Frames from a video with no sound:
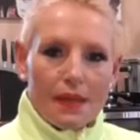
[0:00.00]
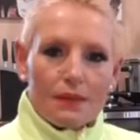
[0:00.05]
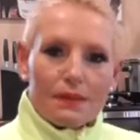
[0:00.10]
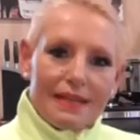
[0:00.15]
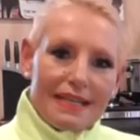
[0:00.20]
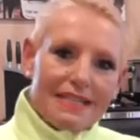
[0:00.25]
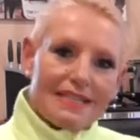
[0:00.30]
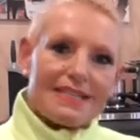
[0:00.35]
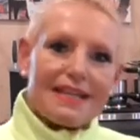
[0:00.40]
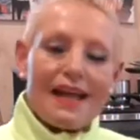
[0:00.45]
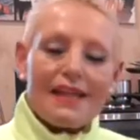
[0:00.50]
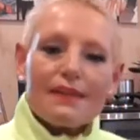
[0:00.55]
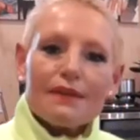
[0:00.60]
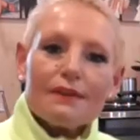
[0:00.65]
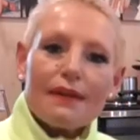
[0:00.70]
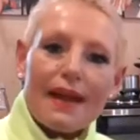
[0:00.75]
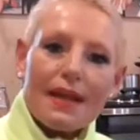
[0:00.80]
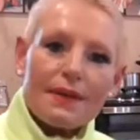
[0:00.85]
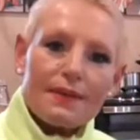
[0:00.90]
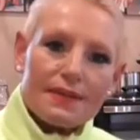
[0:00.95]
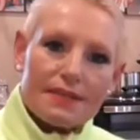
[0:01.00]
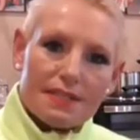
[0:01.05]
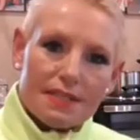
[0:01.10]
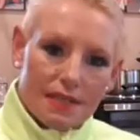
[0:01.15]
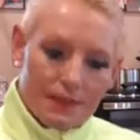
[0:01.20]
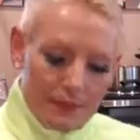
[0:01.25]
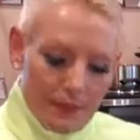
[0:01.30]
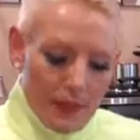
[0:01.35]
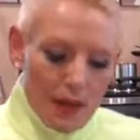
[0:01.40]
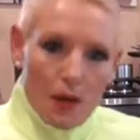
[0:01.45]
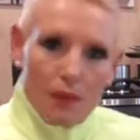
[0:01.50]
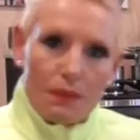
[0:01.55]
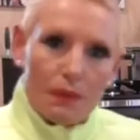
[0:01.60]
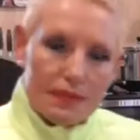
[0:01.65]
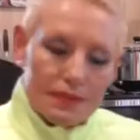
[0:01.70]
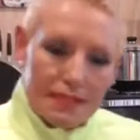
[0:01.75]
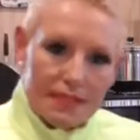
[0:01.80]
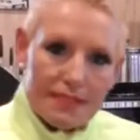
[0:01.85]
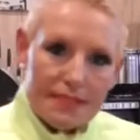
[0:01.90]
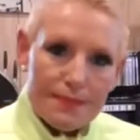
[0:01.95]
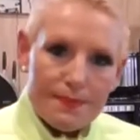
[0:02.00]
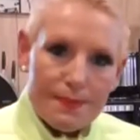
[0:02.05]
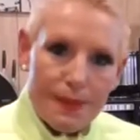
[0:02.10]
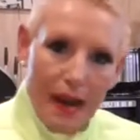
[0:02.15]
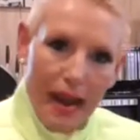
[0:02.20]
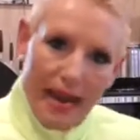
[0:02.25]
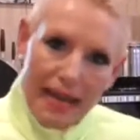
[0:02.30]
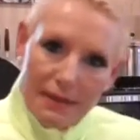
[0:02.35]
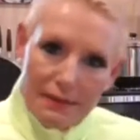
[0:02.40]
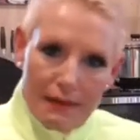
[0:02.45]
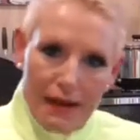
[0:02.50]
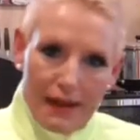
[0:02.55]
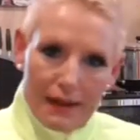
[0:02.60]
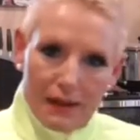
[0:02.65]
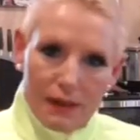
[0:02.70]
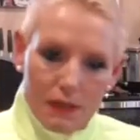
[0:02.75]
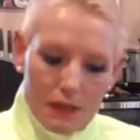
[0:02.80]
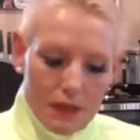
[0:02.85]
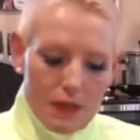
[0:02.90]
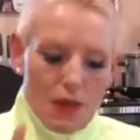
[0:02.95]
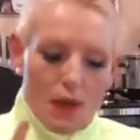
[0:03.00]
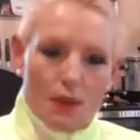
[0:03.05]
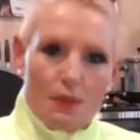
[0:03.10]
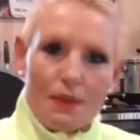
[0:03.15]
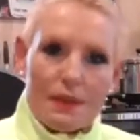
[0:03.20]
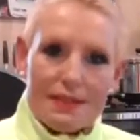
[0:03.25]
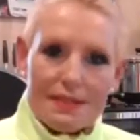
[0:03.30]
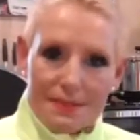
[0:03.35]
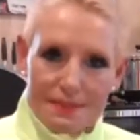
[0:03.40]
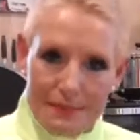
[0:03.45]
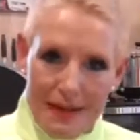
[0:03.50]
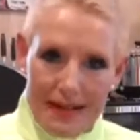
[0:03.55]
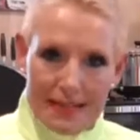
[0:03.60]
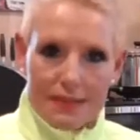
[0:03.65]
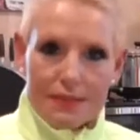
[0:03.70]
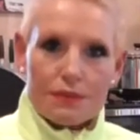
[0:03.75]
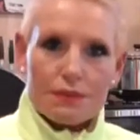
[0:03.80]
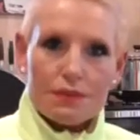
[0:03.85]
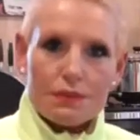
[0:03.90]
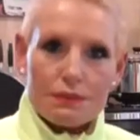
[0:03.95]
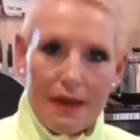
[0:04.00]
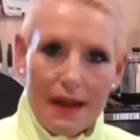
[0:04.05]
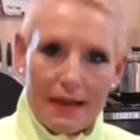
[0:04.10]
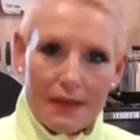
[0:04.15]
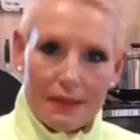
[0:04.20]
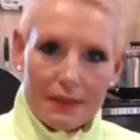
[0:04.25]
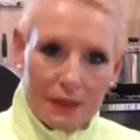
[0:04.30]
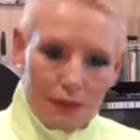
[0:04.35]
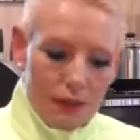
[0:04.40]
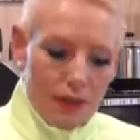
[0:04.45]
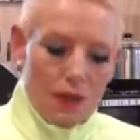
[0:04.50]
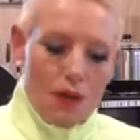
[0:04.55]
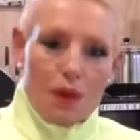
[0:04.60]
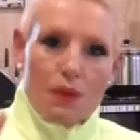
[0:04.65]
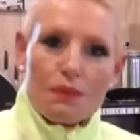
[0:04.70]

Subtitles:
Well, here's another great question. What does the brain run on? What do muscles run on?